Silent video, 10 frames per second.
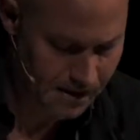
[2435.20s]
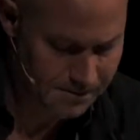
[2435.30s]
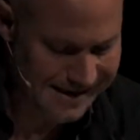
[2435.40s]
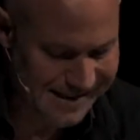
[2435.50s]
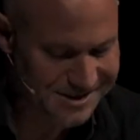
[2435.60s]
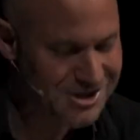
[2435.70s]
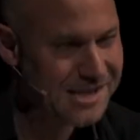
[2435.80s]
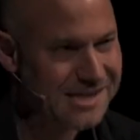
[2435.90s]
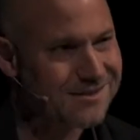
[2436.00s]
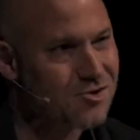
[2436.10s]
doesn't
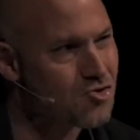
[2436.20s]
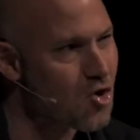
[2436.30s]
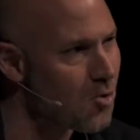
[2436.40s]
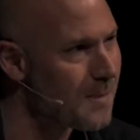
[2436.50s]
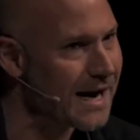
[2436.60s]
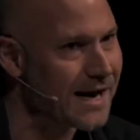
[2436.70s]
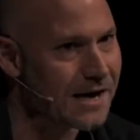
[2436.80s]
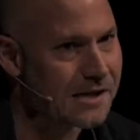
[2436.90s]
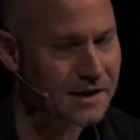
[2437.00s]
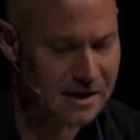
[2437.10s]
just
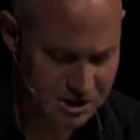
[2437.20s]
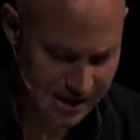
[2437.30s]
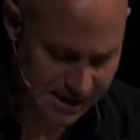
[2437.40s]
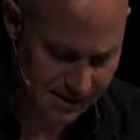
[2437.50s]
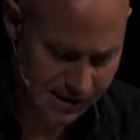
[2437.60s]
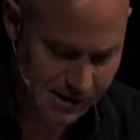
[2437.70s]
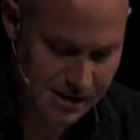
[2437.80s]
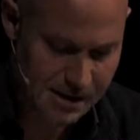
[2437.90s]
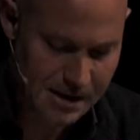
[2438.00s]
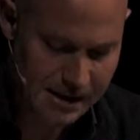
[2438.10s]
normalize an injustice,
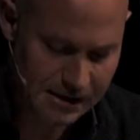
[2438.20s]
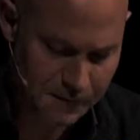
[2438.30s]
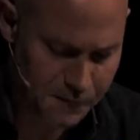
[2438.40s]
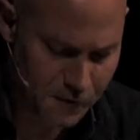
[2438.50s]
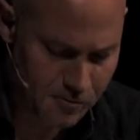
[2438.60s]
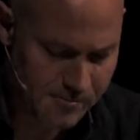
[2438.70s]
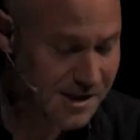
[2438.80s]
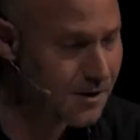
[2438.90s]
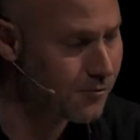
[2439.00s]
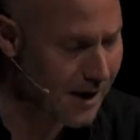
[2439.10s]
it deforms
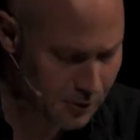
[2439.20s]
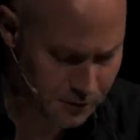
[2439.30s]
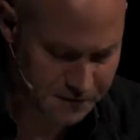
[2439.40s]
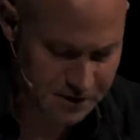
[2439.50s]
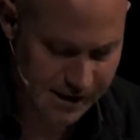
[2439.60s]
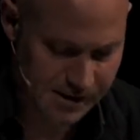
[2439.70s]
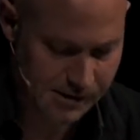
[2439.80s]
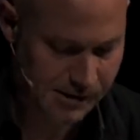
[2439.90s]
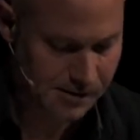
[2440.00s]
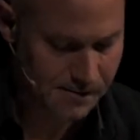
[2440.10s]
the ground of
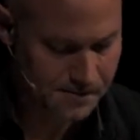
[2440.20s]
justice.